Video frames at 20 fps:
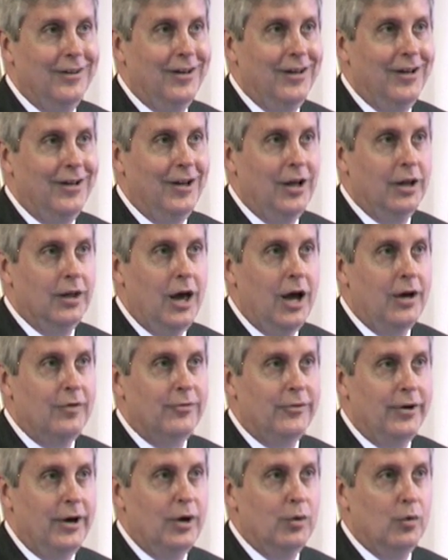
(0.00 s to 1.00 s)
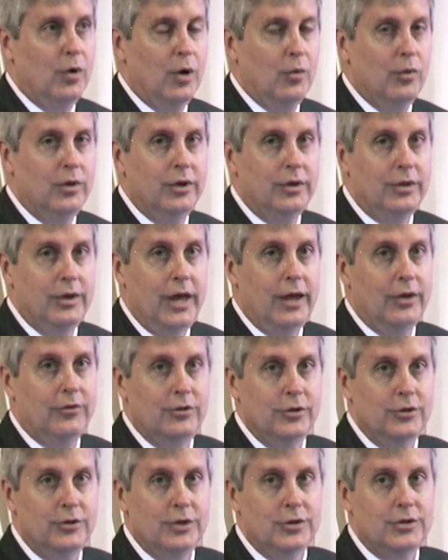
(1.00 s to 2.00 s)
uh, align very well with the things
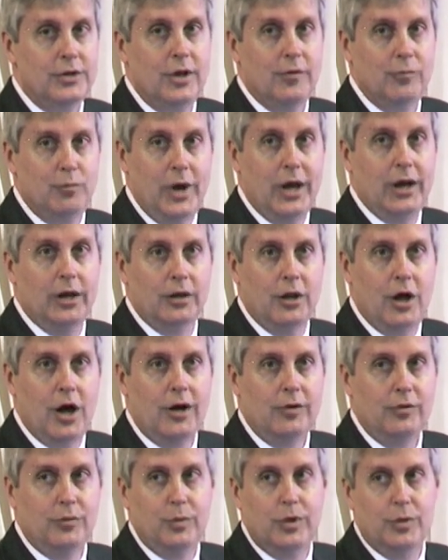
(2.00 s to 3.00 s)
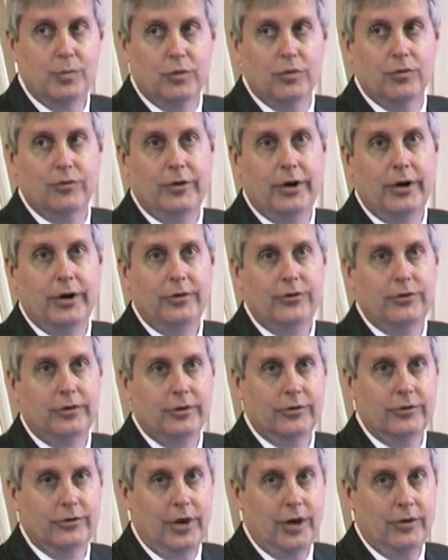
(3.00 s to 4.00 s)
that just have made a lot of people very
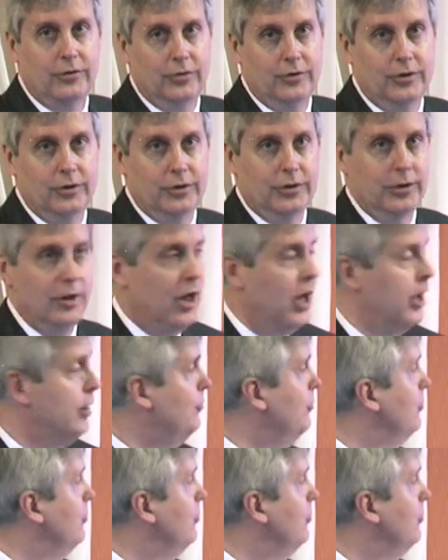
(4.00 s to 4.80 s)
successful in life.